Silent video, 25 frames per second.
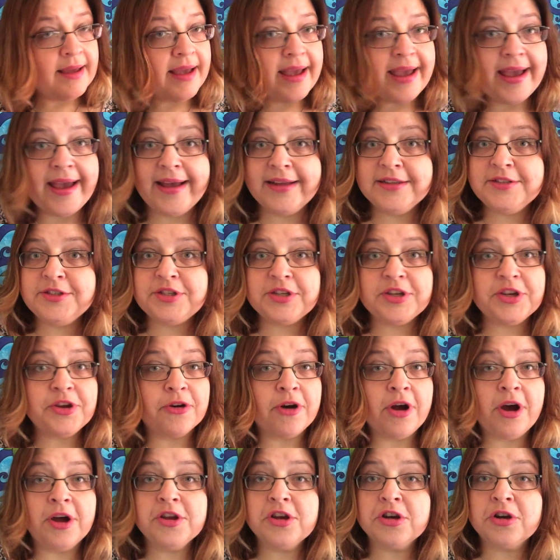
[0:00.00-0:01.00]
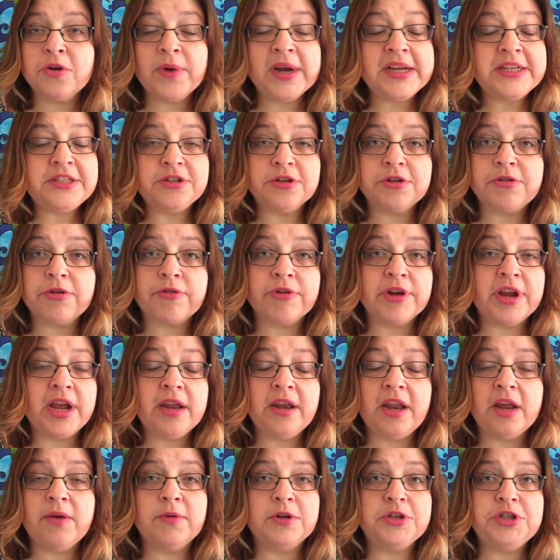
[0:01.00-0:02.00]
And you're on your way to
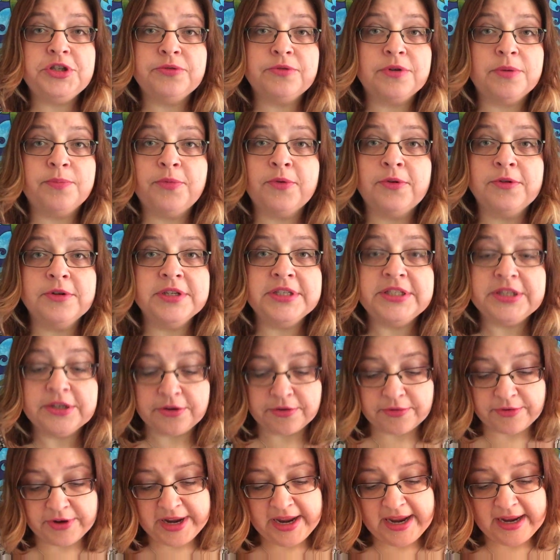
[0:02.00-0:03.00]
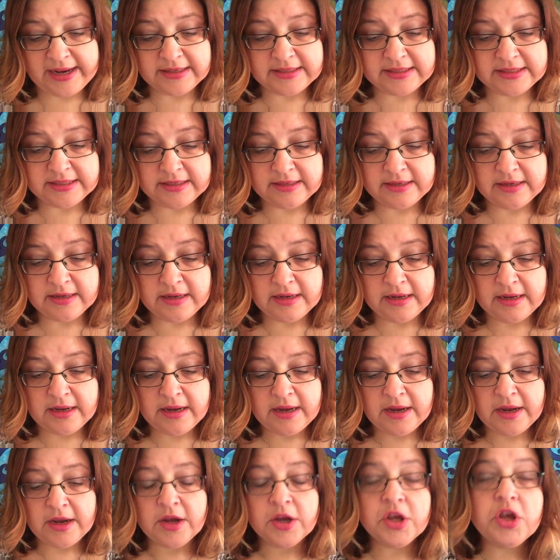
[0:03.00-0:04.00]
creating what you were born to create.
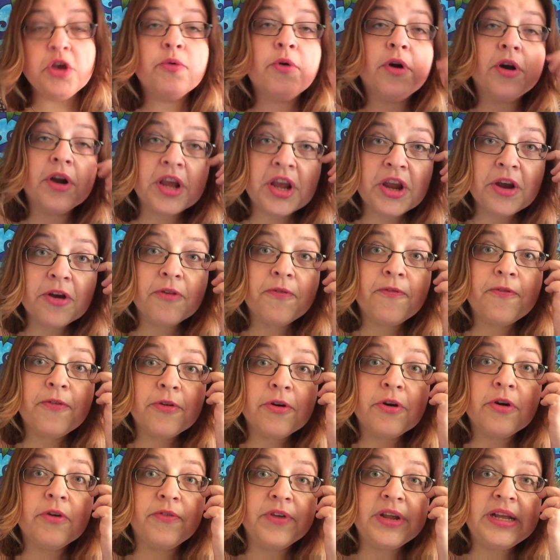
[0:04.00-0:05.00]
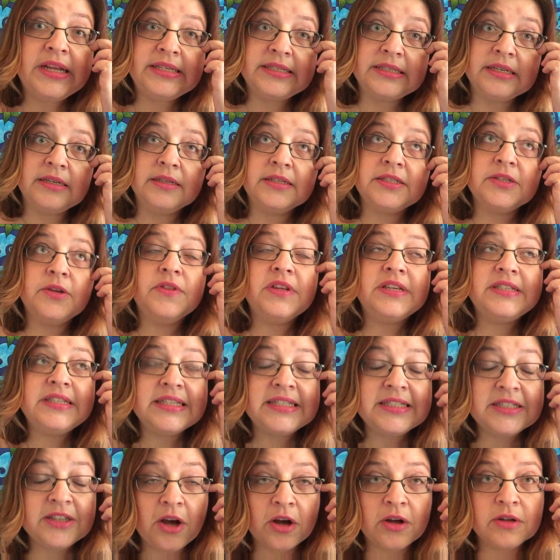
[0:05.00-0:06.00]
You are here for a reason. So this
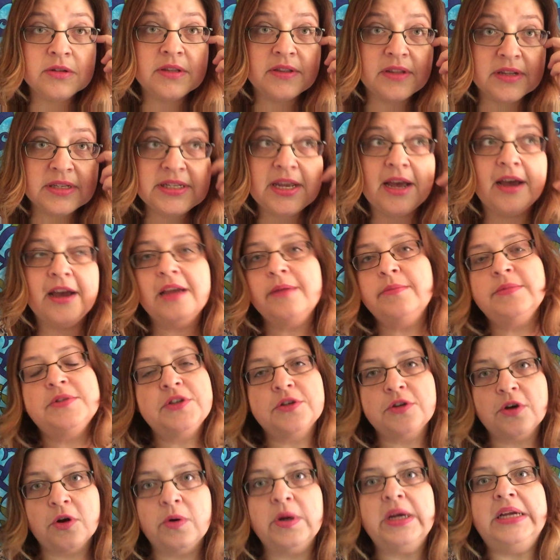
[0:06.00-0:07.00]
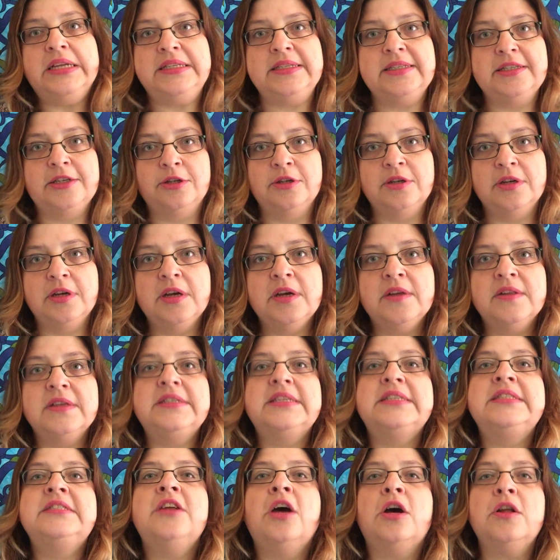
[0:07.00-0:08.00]
is not the time to quit.
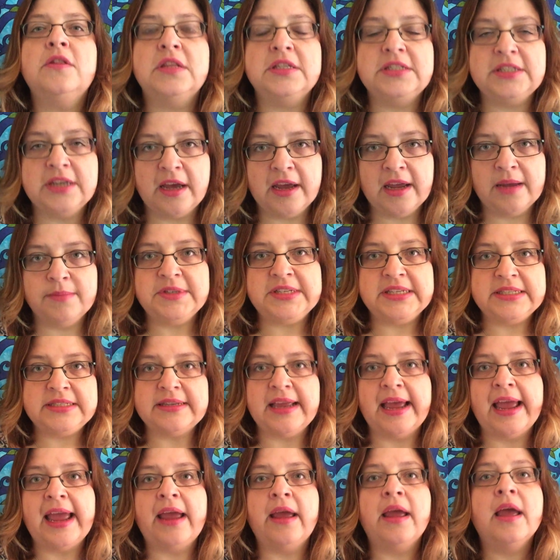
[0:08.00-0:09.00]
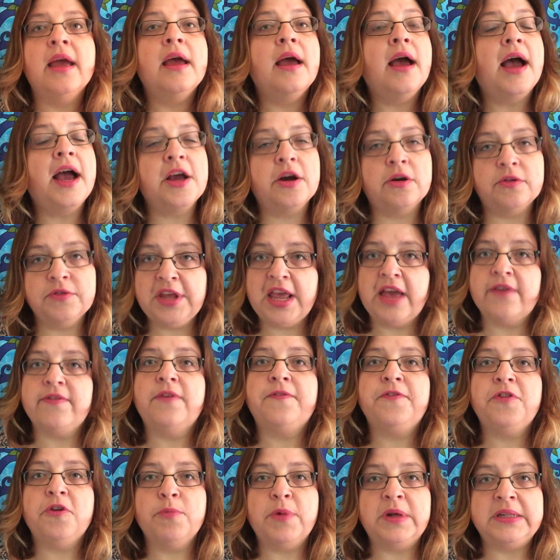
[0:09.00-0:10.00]
This is not the time to say, I only have a
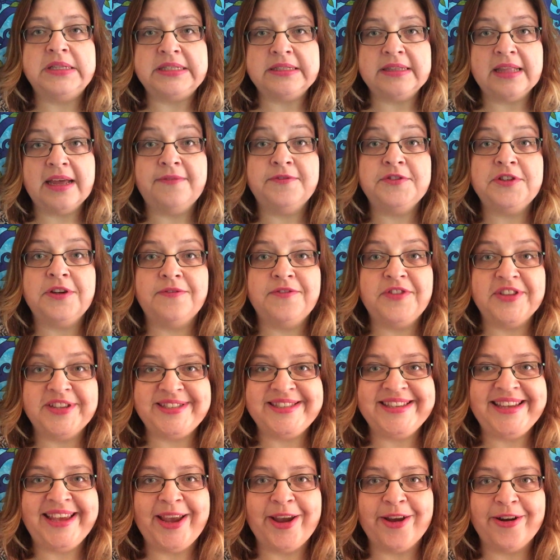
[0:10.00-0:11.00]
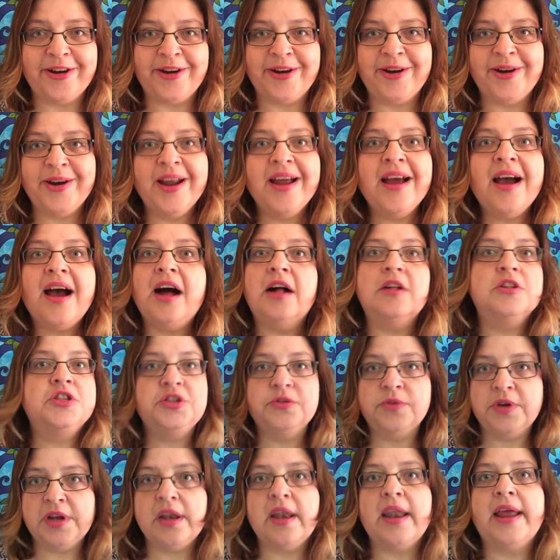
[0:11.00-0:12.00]
few months left of this year, I'll
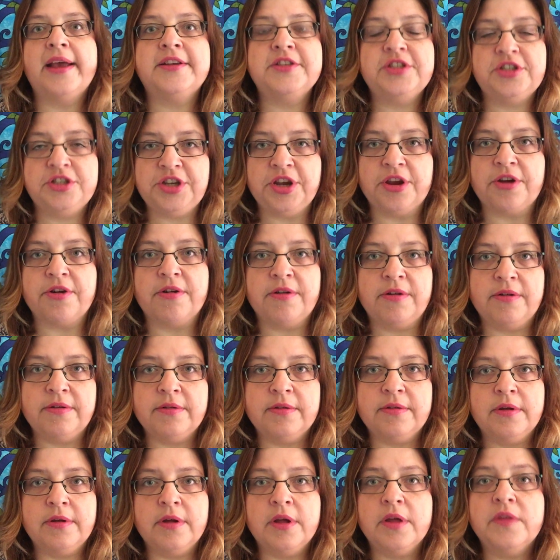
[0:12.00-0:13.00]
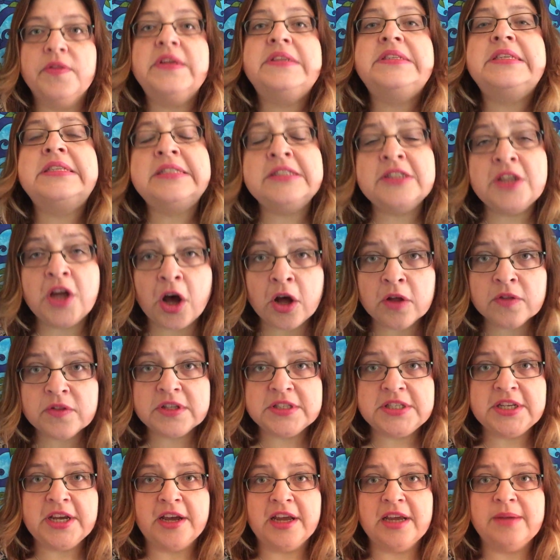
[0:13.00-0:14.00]
do it next year. This is not
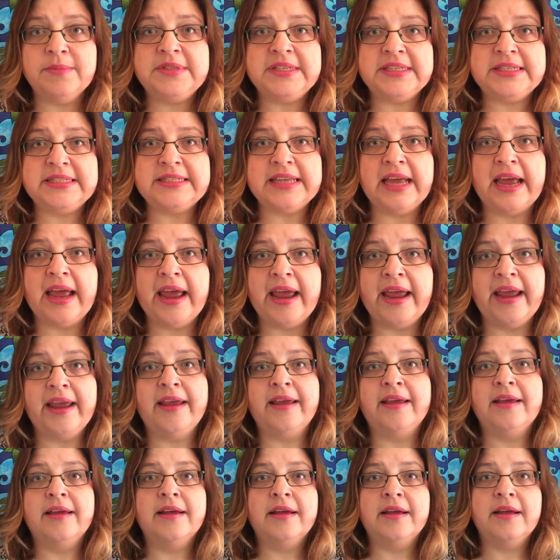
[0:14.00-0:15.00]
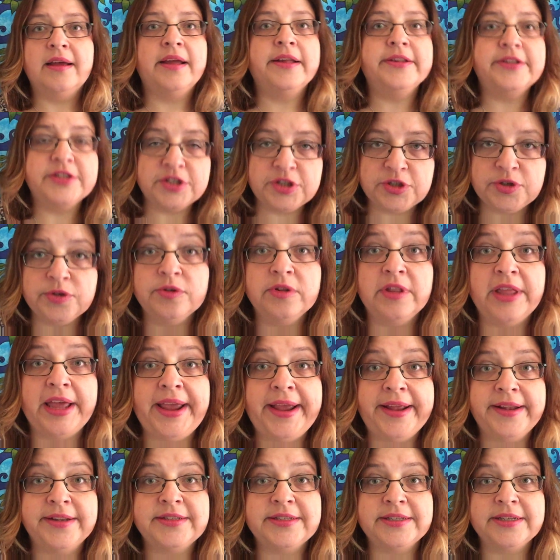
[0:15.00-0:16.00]
the time to say, it's too
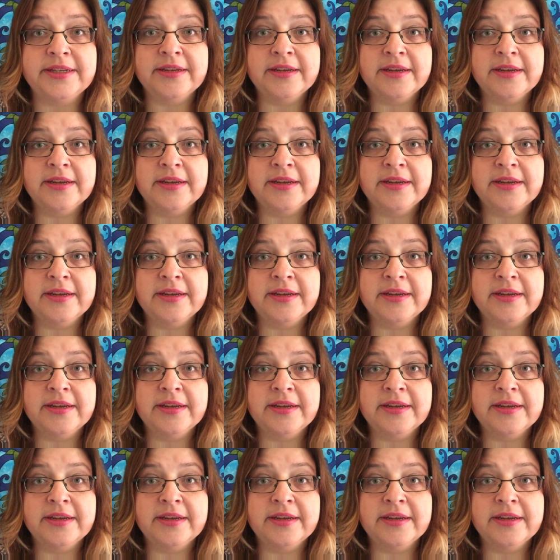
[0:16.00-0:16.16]
late.